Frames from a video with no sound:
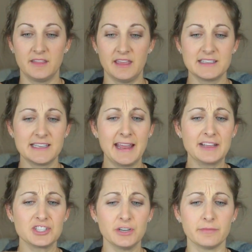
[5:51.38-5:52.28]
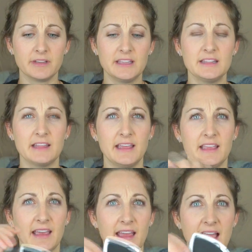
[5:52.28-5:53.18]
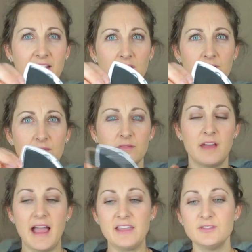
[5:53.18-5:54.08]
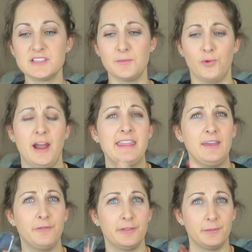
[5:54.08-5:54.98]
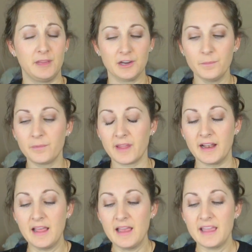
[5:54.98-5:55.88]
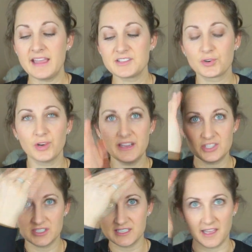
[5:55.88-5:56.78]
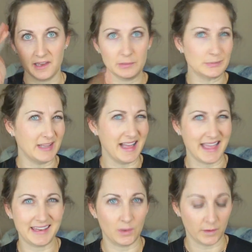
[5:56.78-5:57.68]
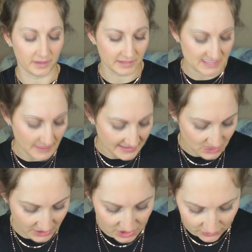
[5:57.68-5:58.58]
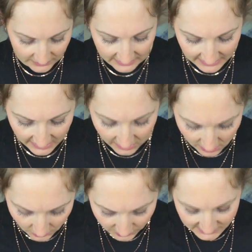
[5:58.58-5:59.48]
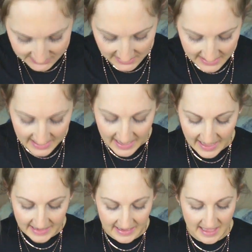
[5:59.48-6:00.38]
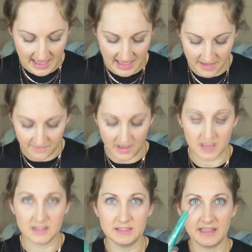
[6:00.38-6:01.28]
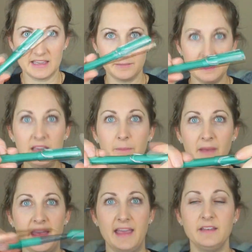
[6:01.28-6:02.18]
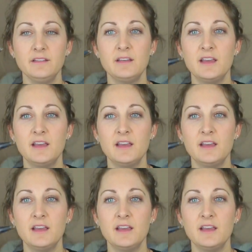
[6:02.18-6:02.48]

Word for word: things and I actually really like it. I don't I use it more, I think, for the mirror, but it's great just to kind of blot any oily spots. So I do really like those. I have a Lamy pen.